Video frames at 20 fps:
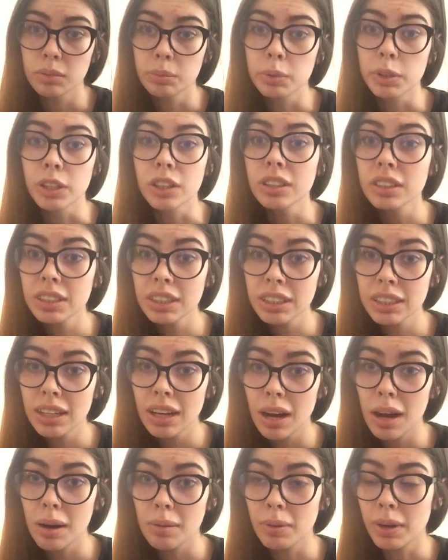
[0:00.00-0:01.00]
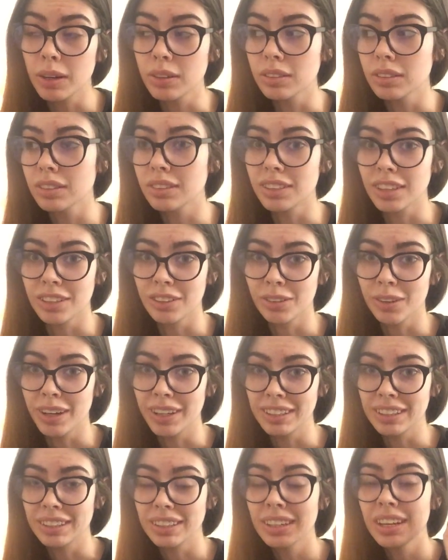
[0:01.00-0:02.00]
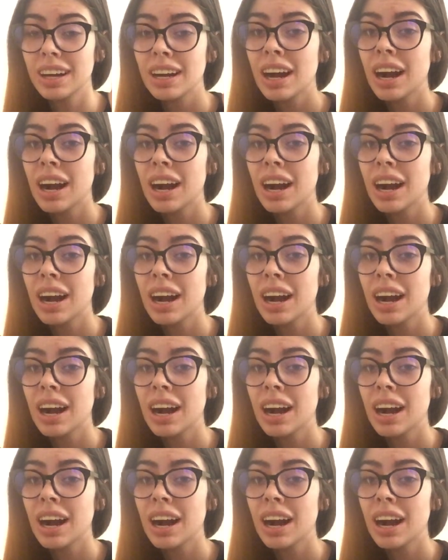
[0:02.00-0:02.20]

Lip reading: purely about sexuality.